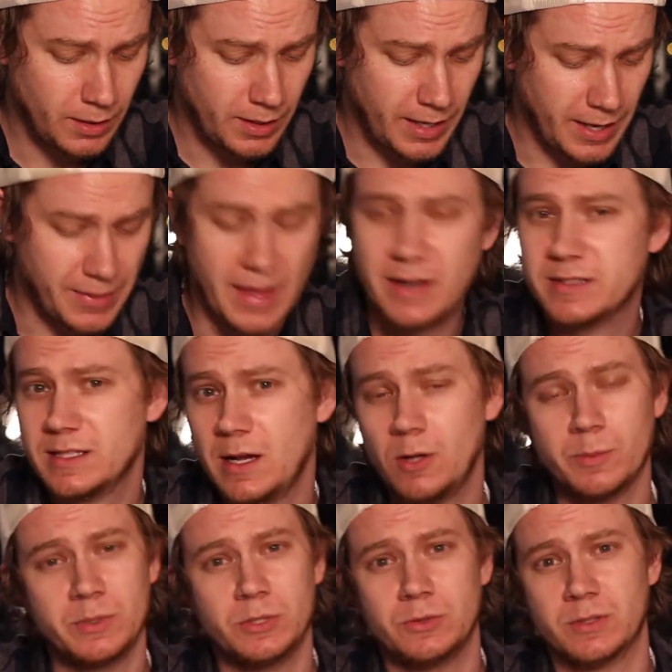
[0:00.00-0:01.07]
And that is how I'll
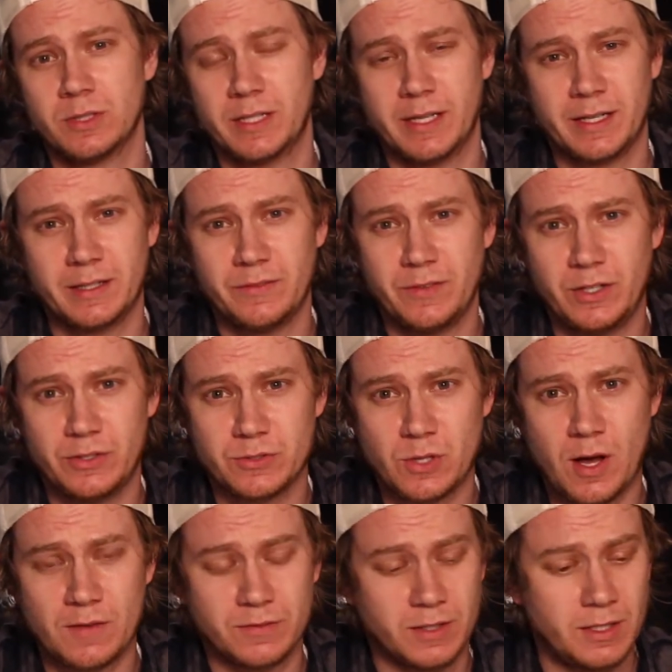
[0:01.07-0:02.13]
be doing the kicking the videos
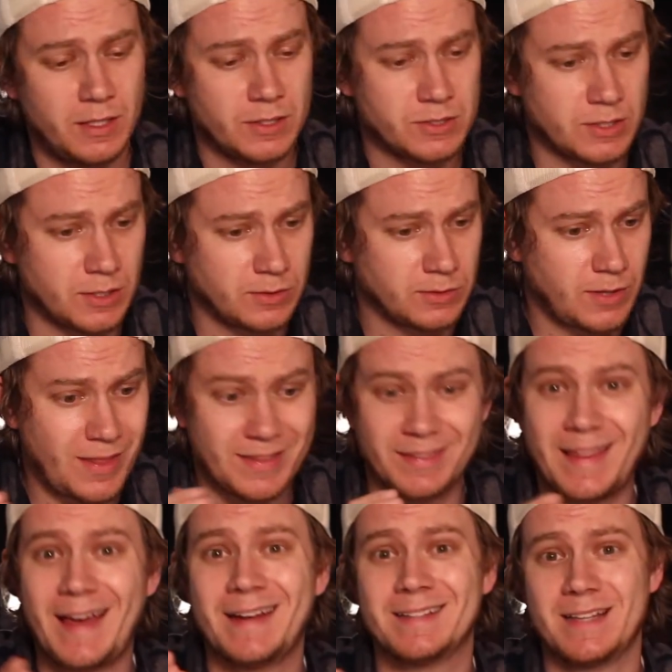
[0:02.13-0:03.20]
off. So now
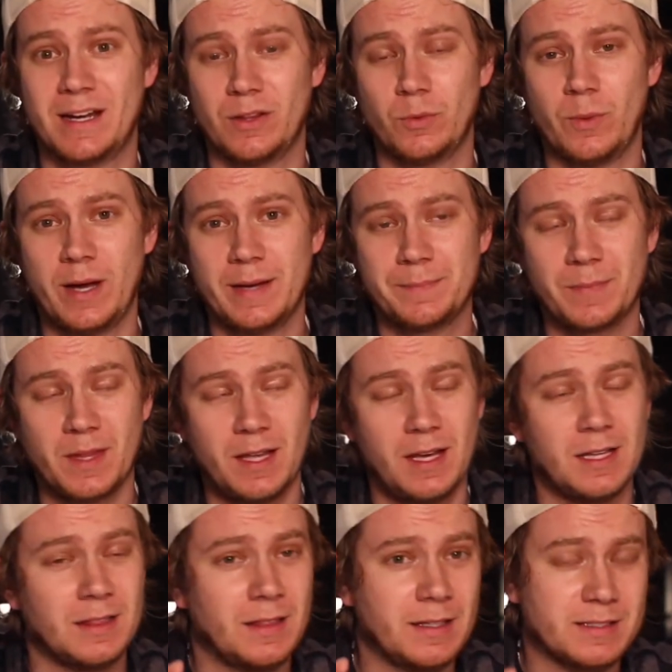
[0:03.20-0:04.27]
that is out of the way,
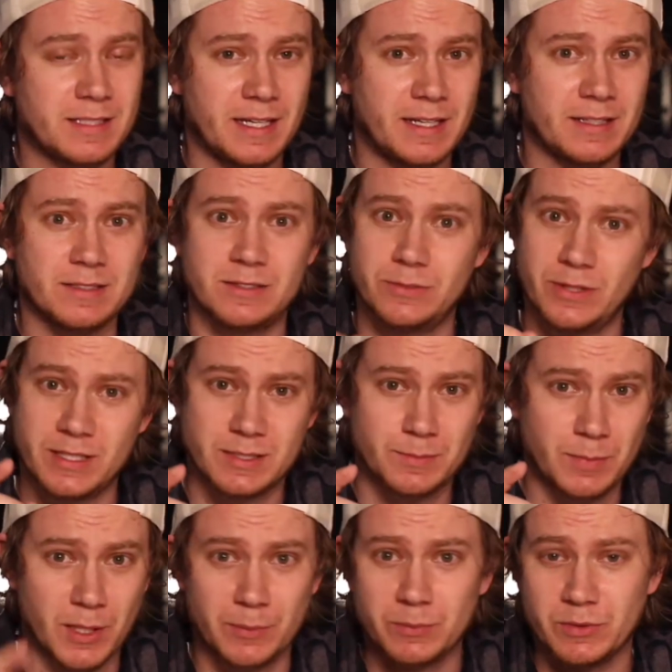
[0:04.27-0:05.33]
let's get into this
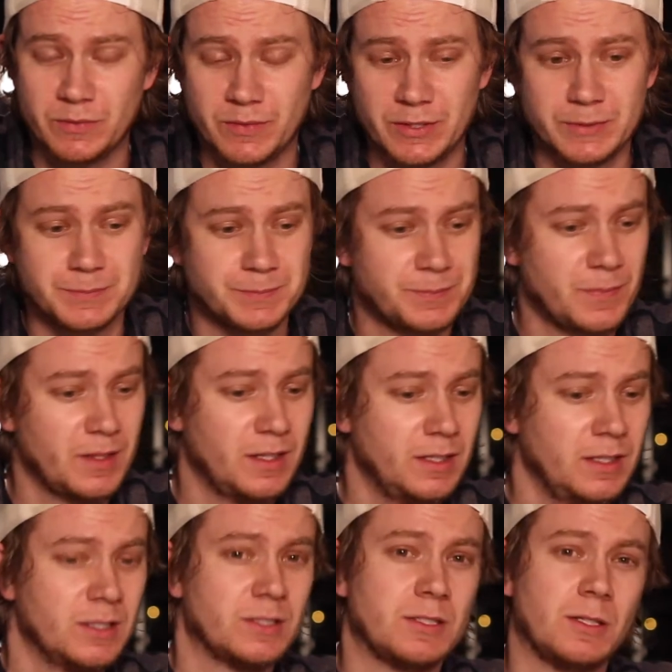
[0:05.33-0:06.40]
bourbon review.
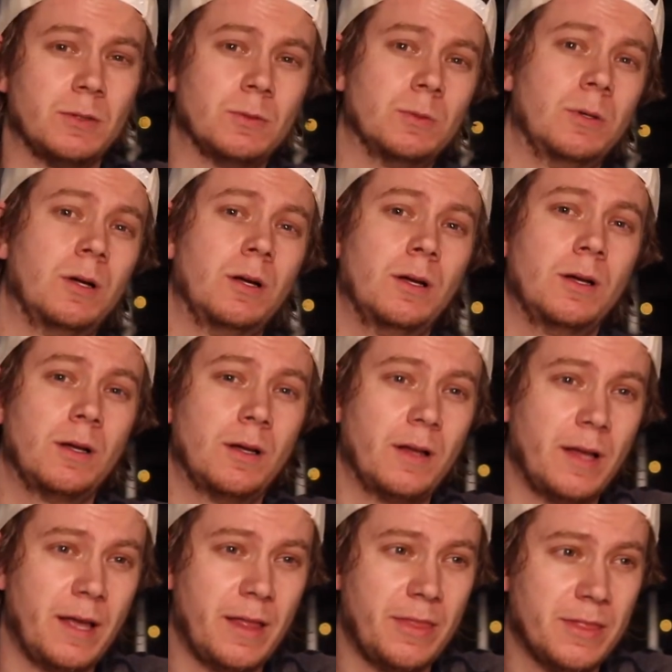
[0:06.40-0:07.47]
So
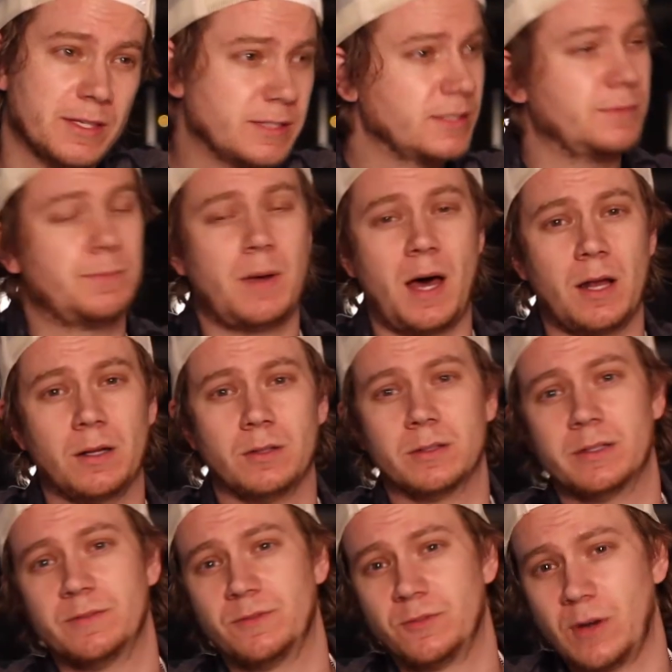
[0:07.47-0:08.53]
this
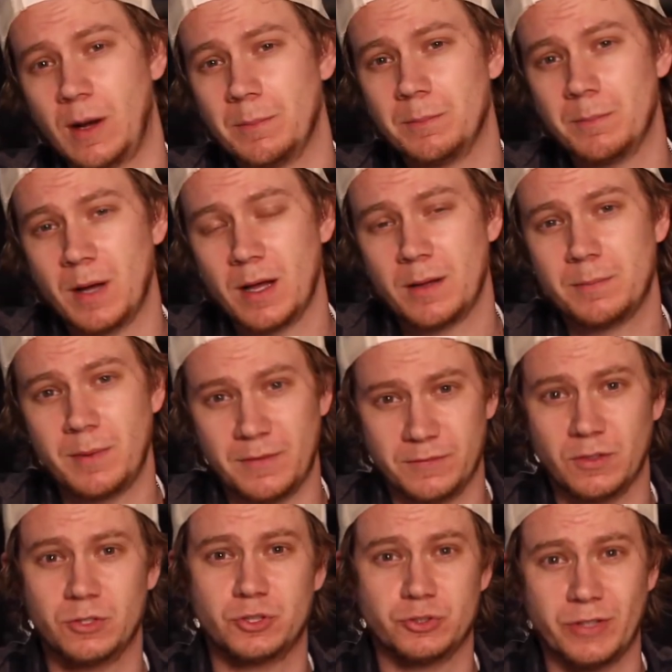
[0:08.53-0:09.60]
bottle from
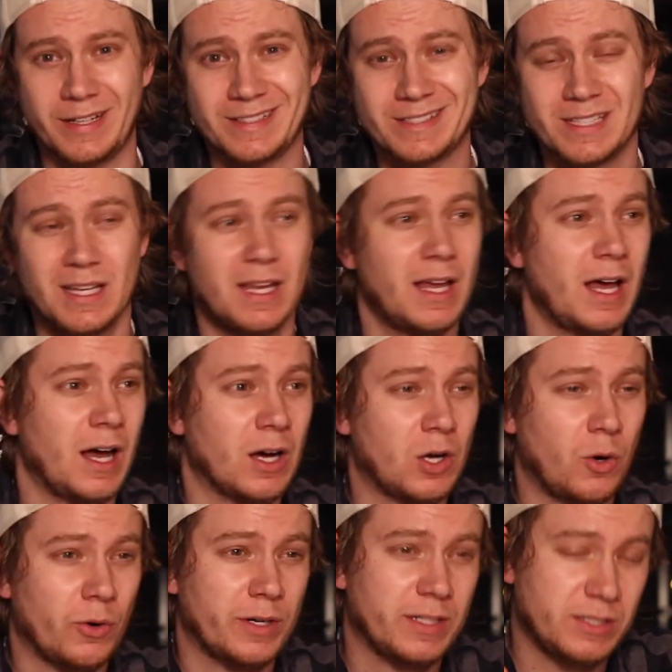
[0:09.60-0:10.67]
Buffalo Trace,
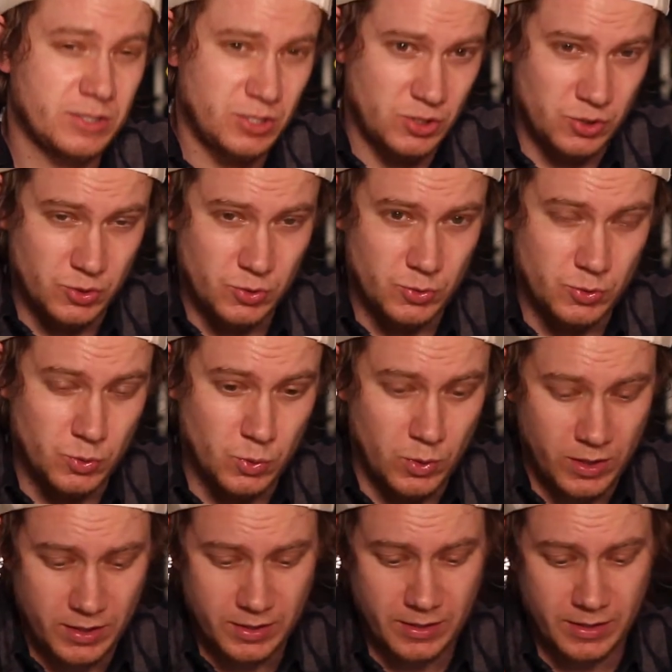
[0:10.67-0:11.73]
according
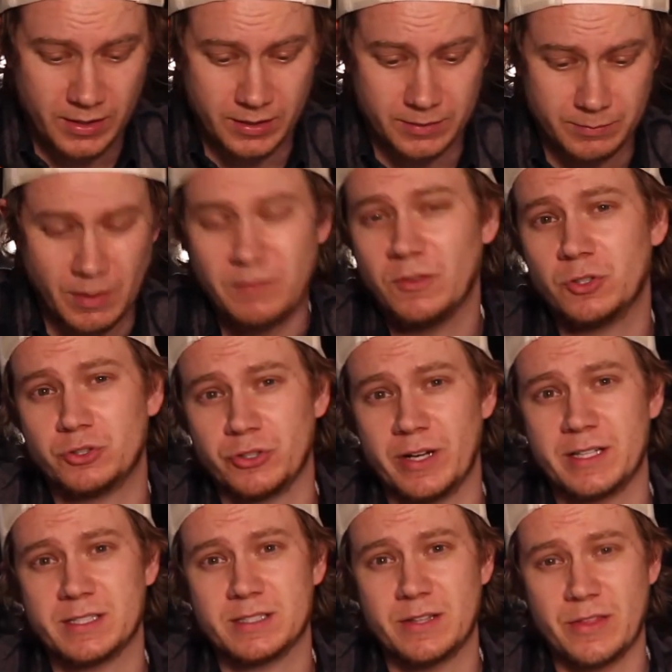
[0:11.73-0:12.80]
to Buffalo
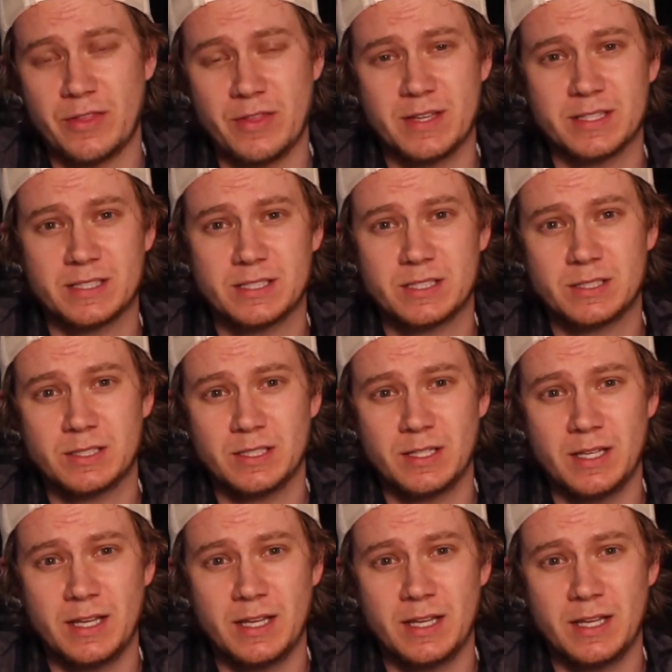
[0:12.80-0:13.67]
Trace, this